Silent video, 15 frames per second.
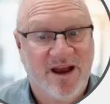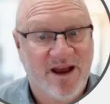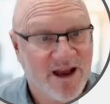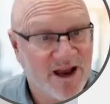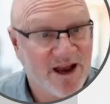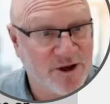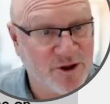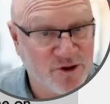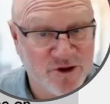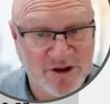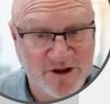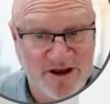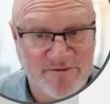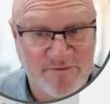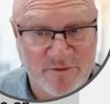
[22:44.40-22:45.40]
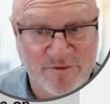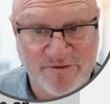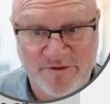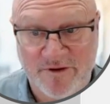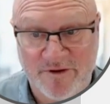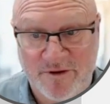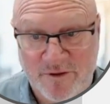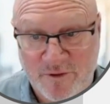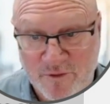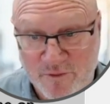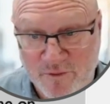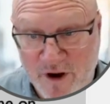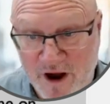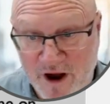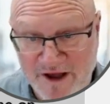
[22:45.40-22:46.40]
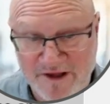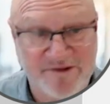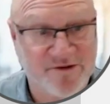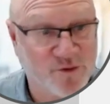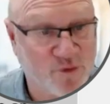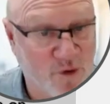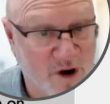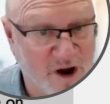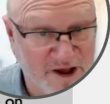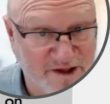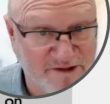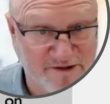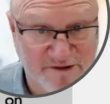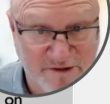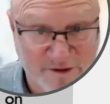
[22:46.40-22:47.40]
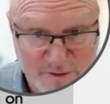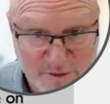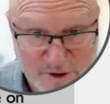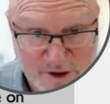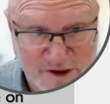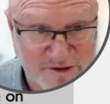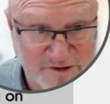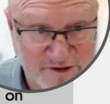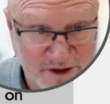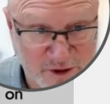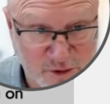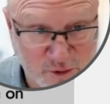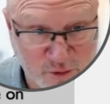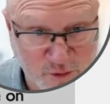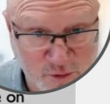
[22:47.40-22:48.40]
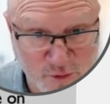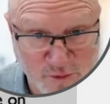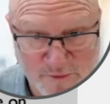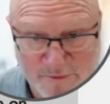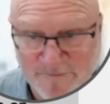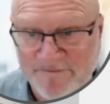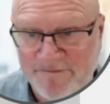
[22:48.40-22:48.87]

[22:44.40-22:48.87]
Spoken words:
Energy levels rise twice, you can see two,